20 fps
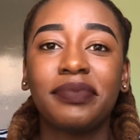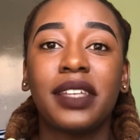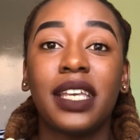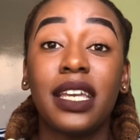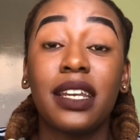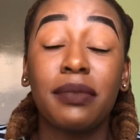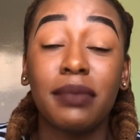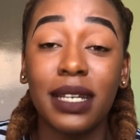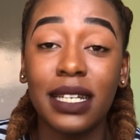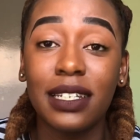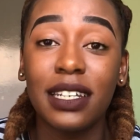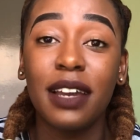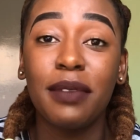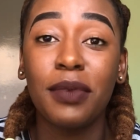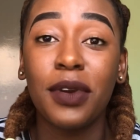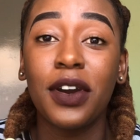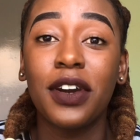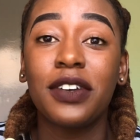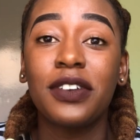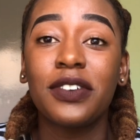getting my
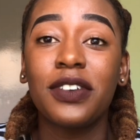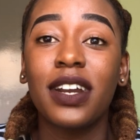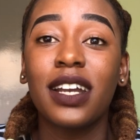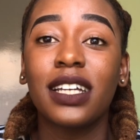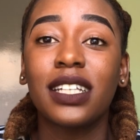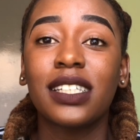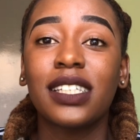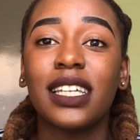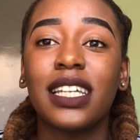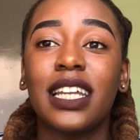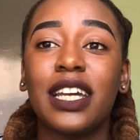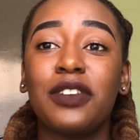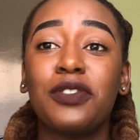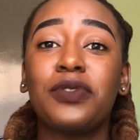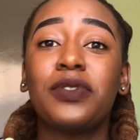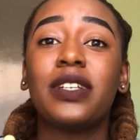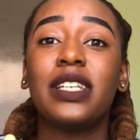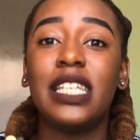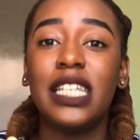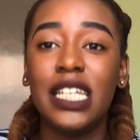damn contract, and I
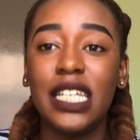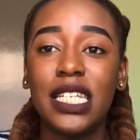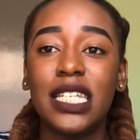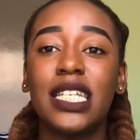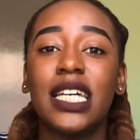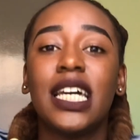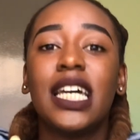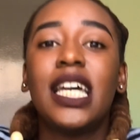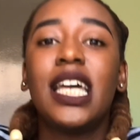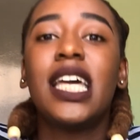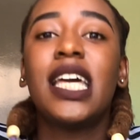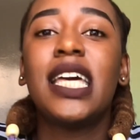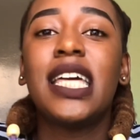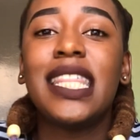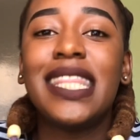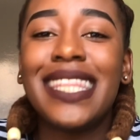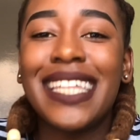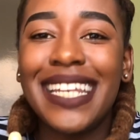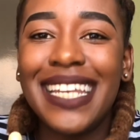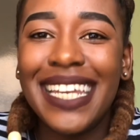don't need
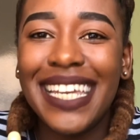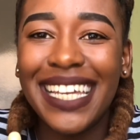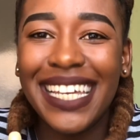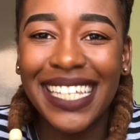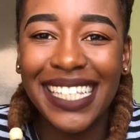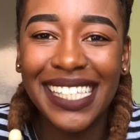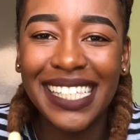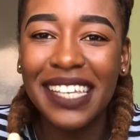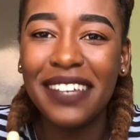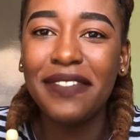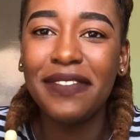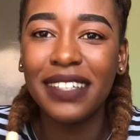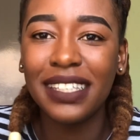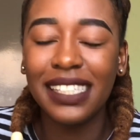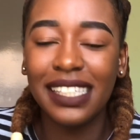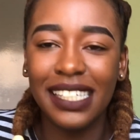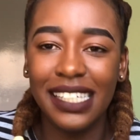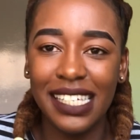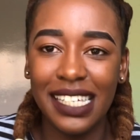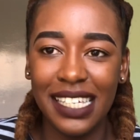the
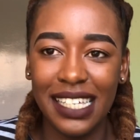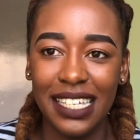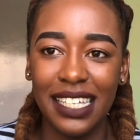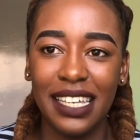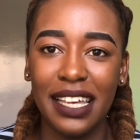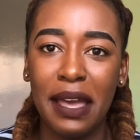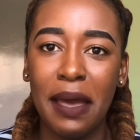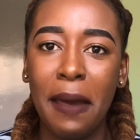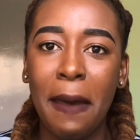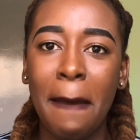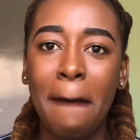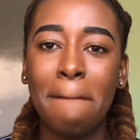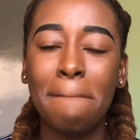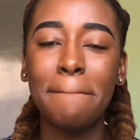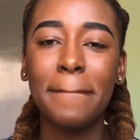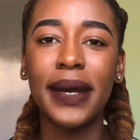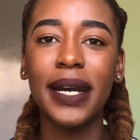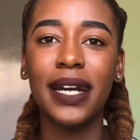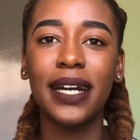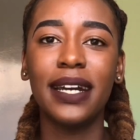negativity.
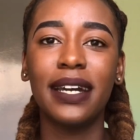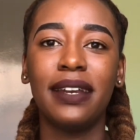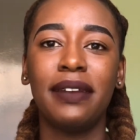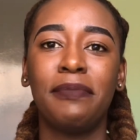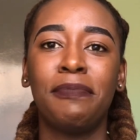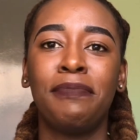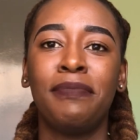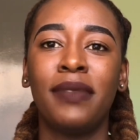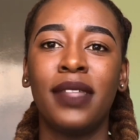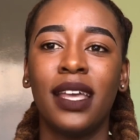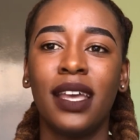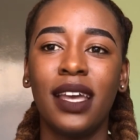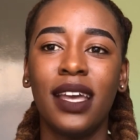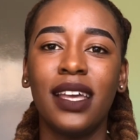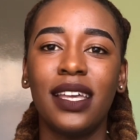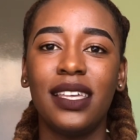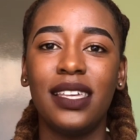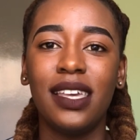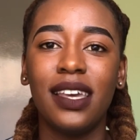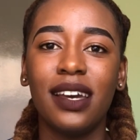But
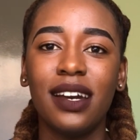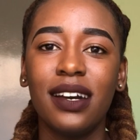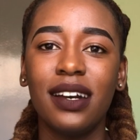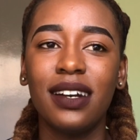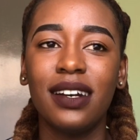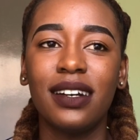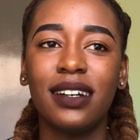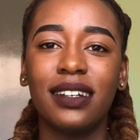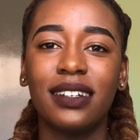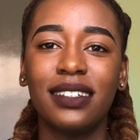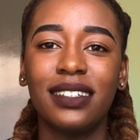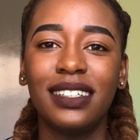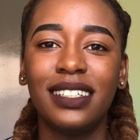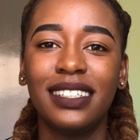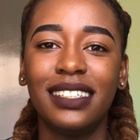yeah,